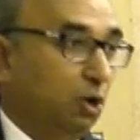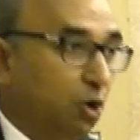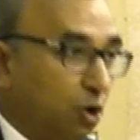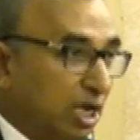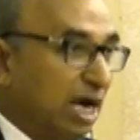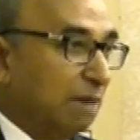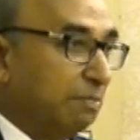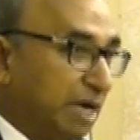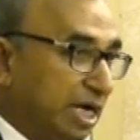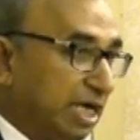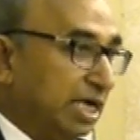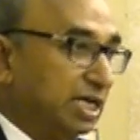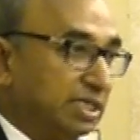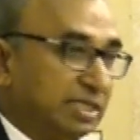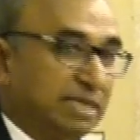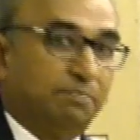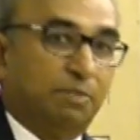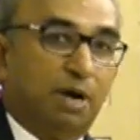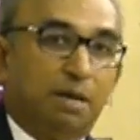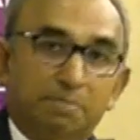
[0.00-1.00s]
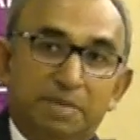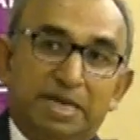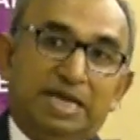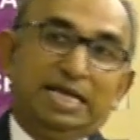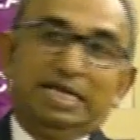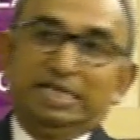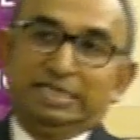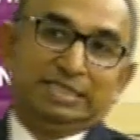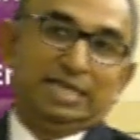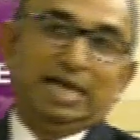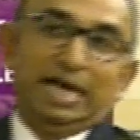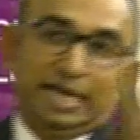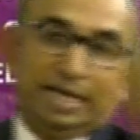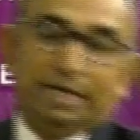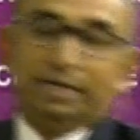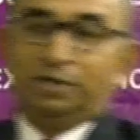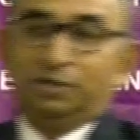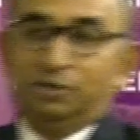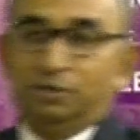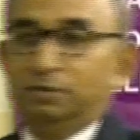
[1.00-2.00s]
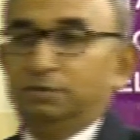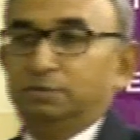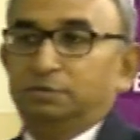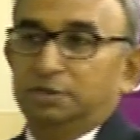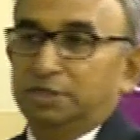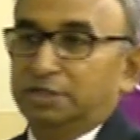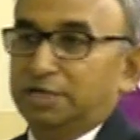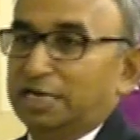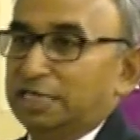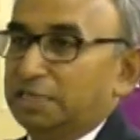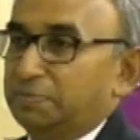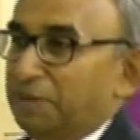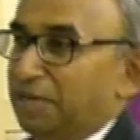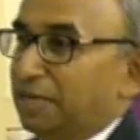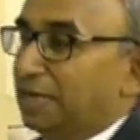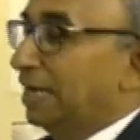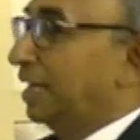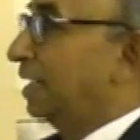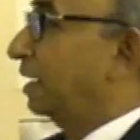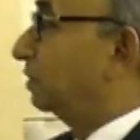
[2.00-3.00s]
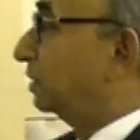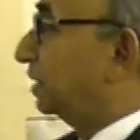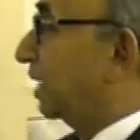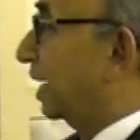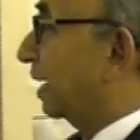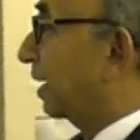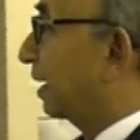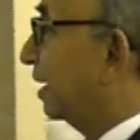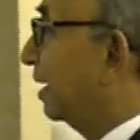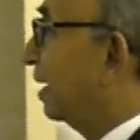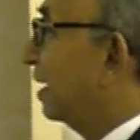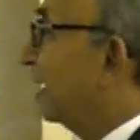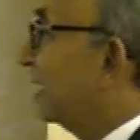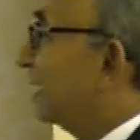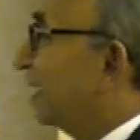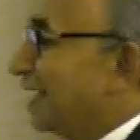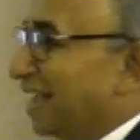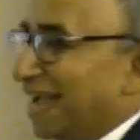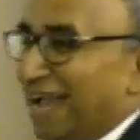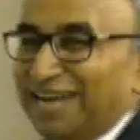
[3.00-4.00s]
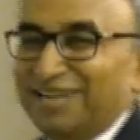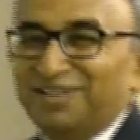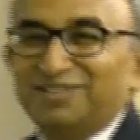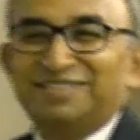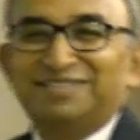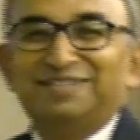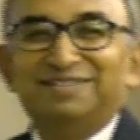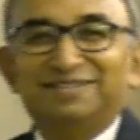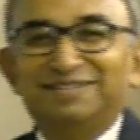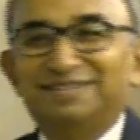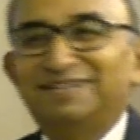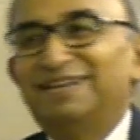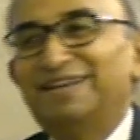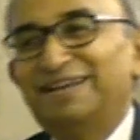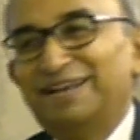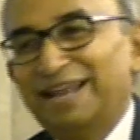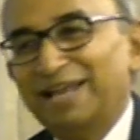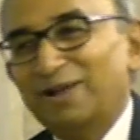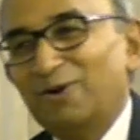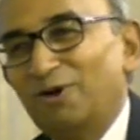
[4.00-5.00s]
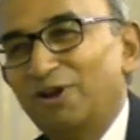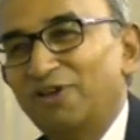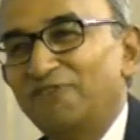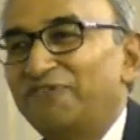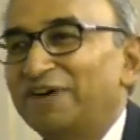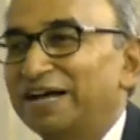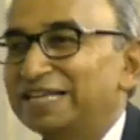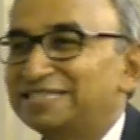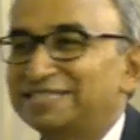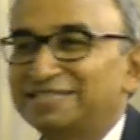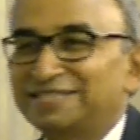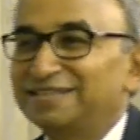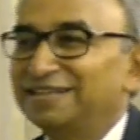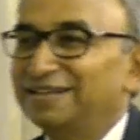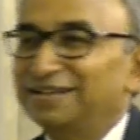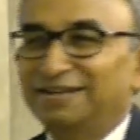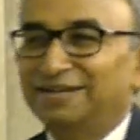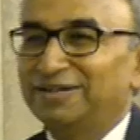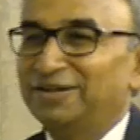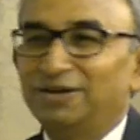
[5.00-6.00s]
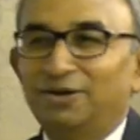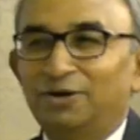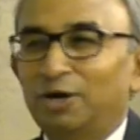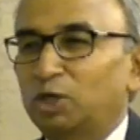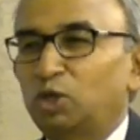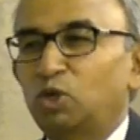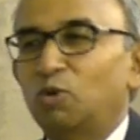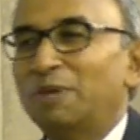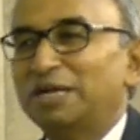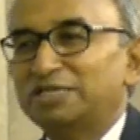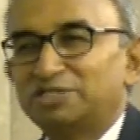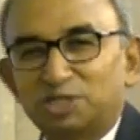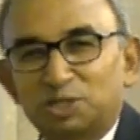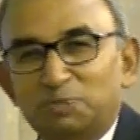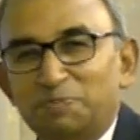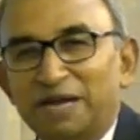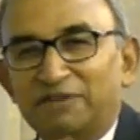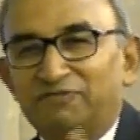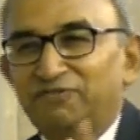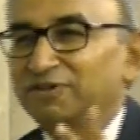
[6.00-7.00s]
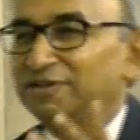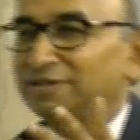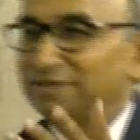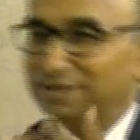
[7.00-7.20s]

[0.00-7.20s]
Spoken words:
Lodha Builders in Bombay is like, really the big guy out there. And like all of us, not too much respect for